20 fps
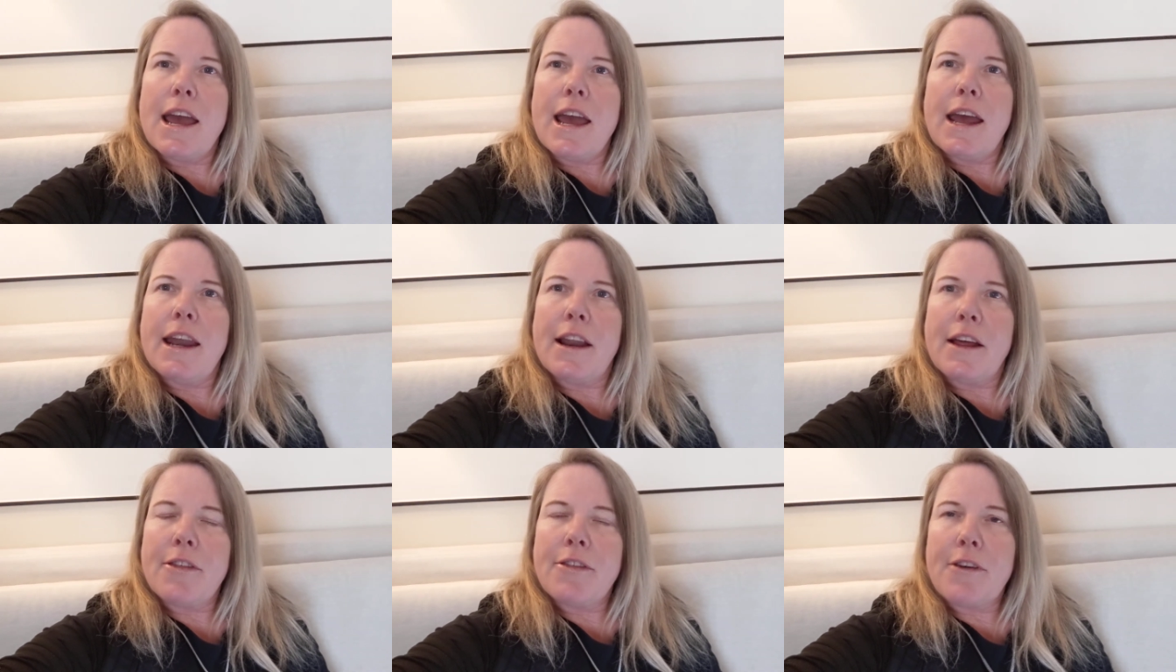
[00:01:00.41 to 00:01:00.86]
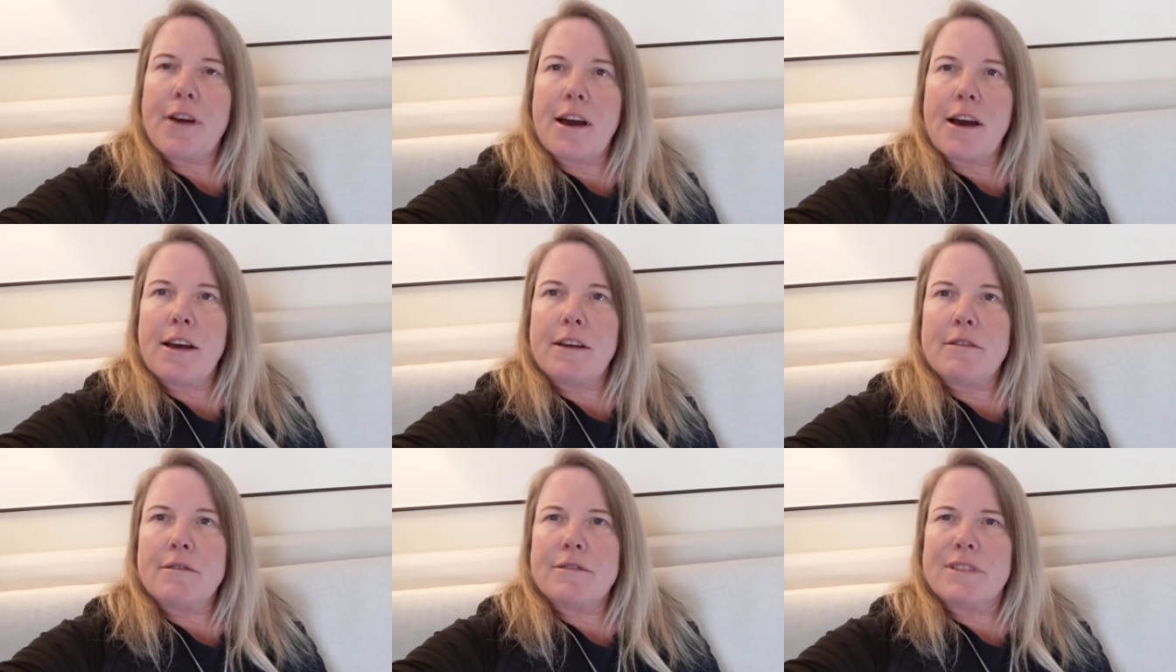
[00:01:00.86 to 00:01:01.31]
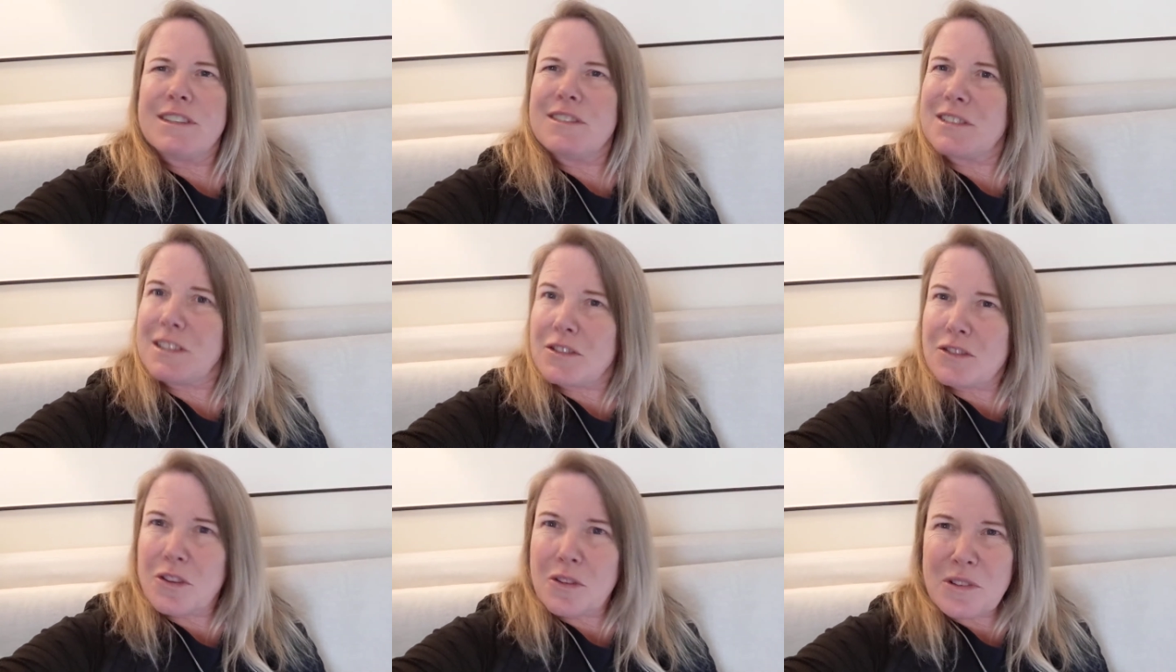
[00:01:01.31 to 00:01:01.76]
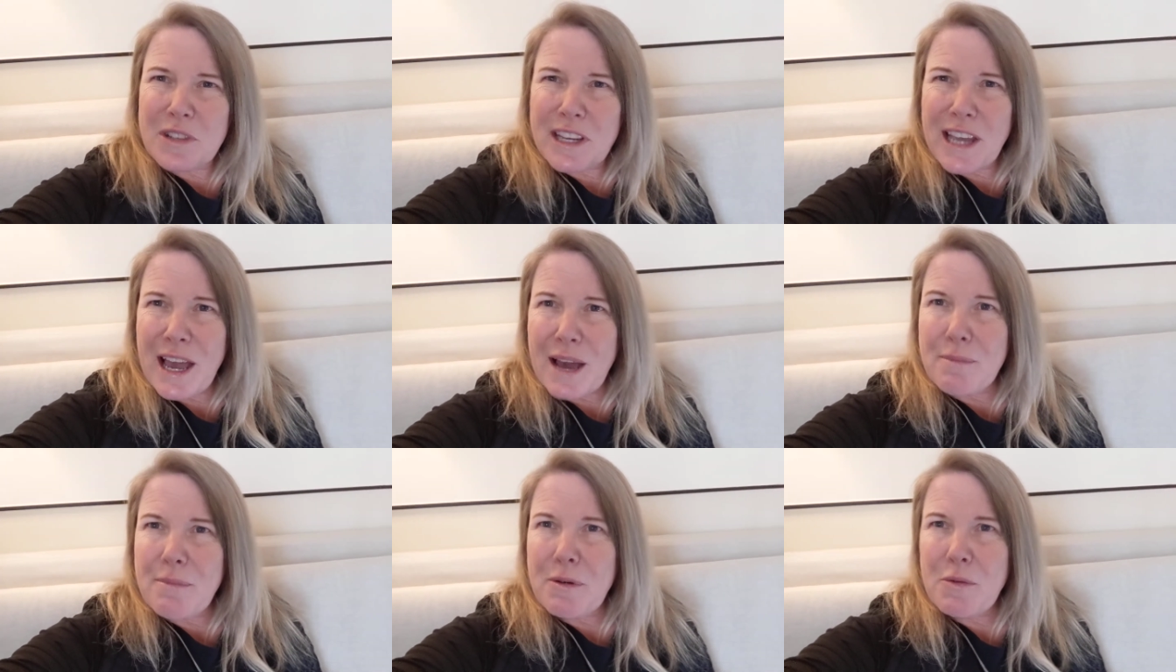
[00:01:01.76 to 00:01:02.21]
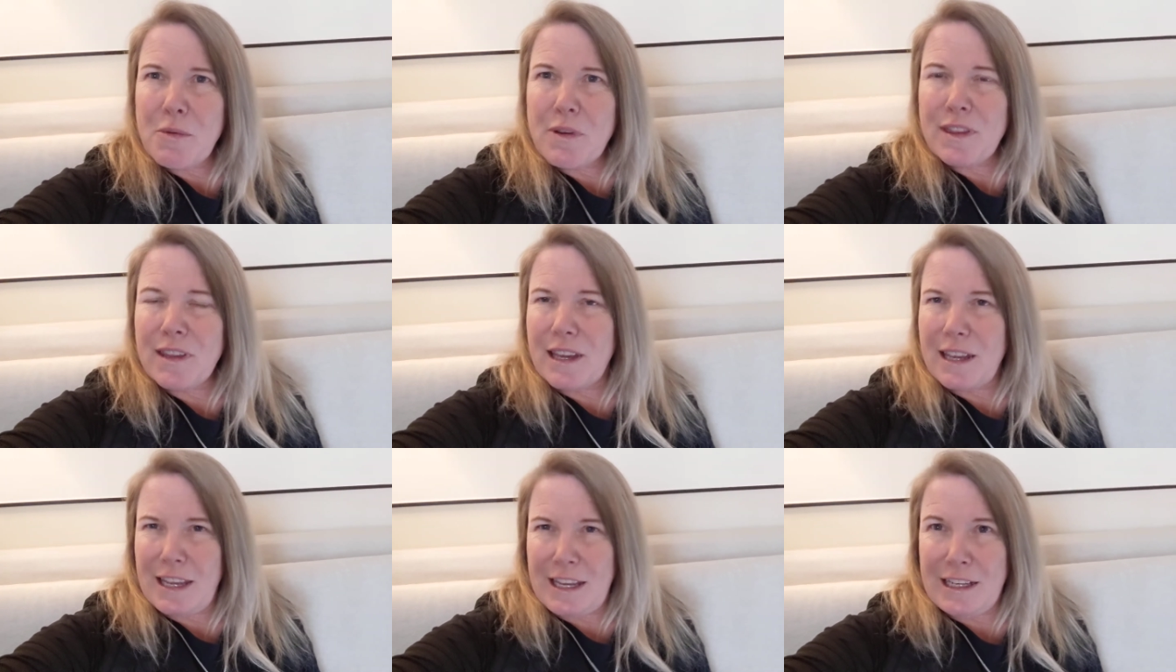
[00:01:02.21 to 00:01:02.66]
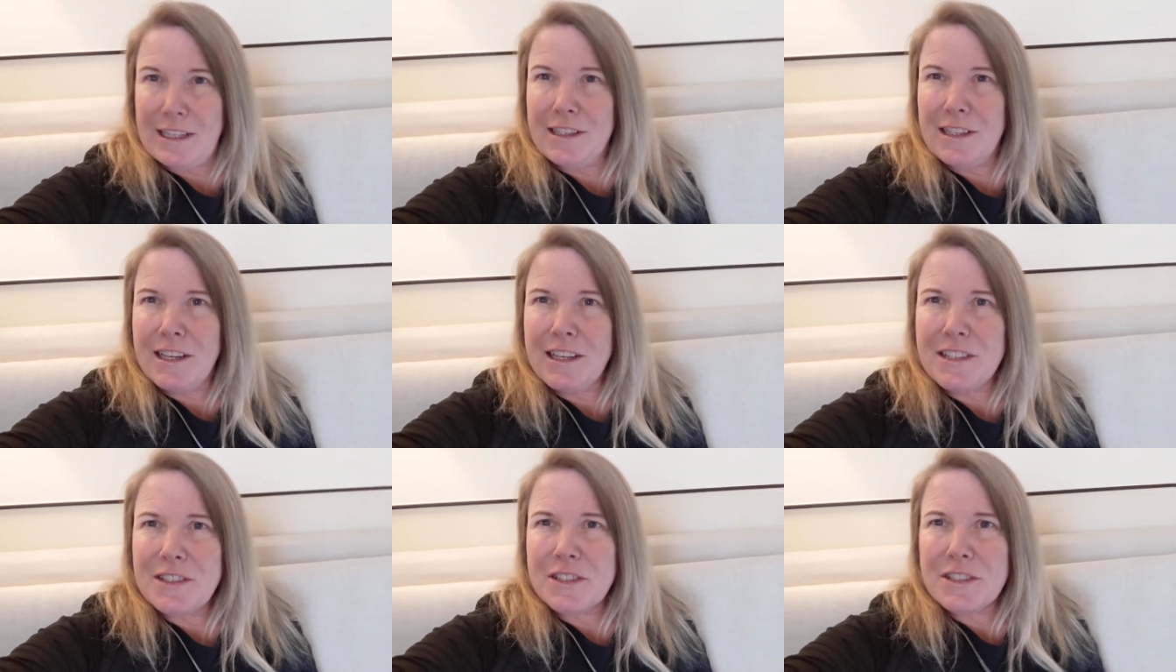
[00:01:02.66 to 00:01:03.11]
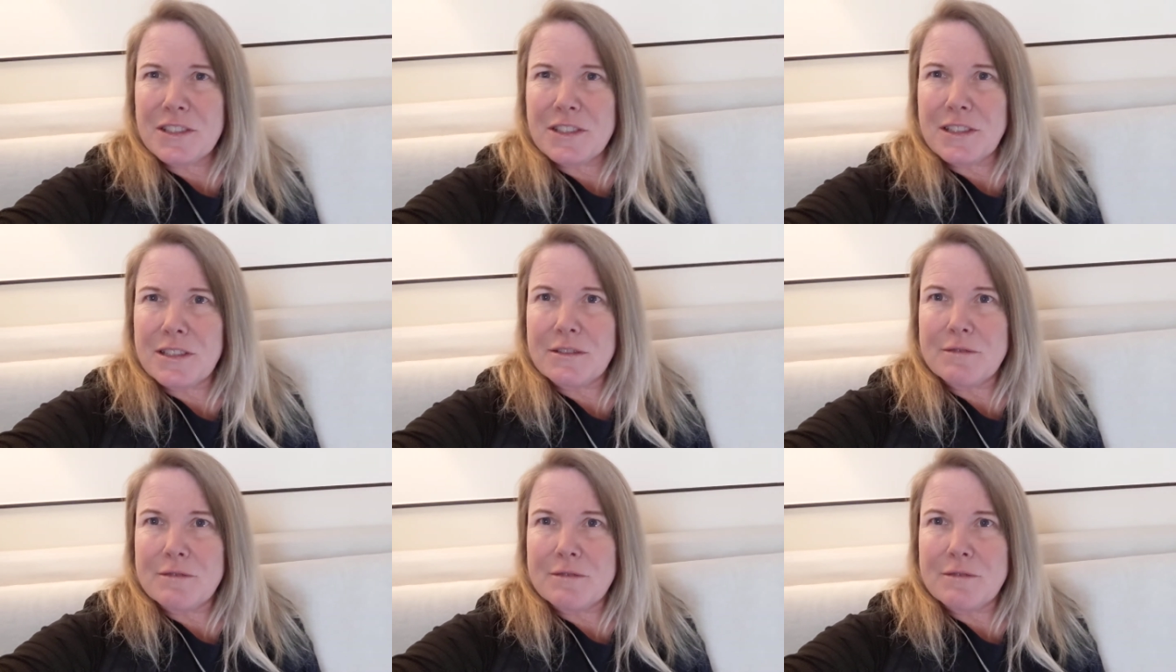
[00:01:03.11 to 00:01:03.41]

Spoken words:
And I thought, does this only happen with the English?